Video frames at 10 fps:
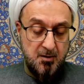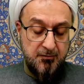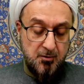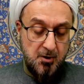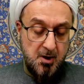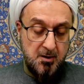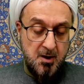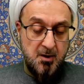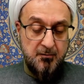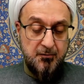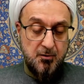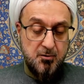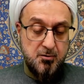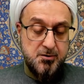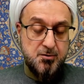Quran for
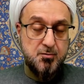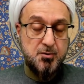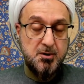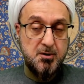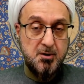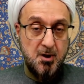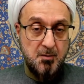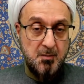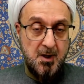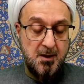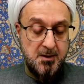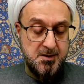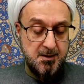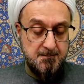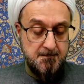those who would come and
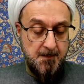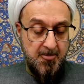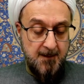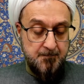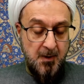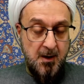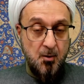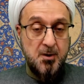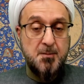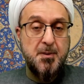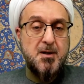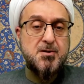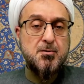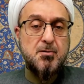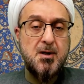listen. On a
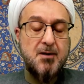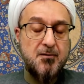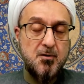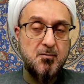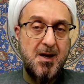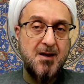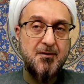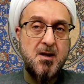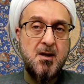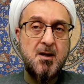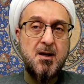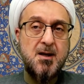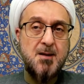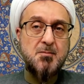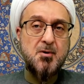personal level, we have a
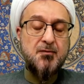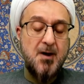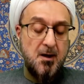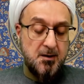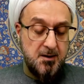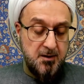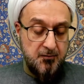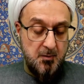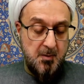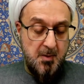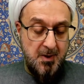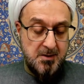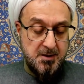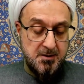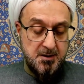number of ahadith from Imam
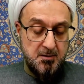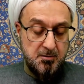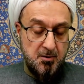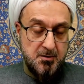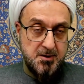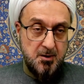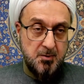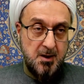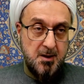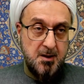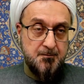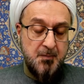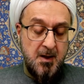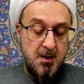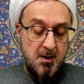Hassan salawatullah wasalam alayhi,
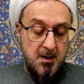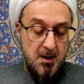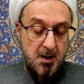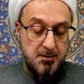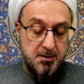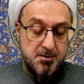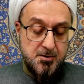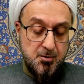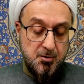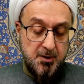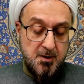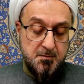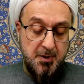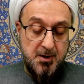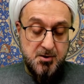underscoring
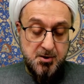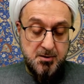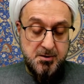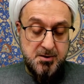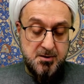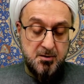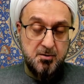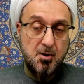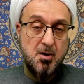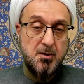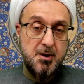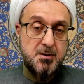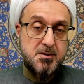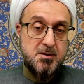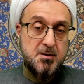patience,
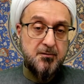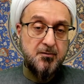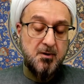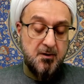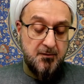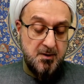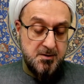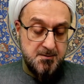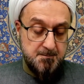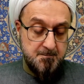tolerance, forgiveness,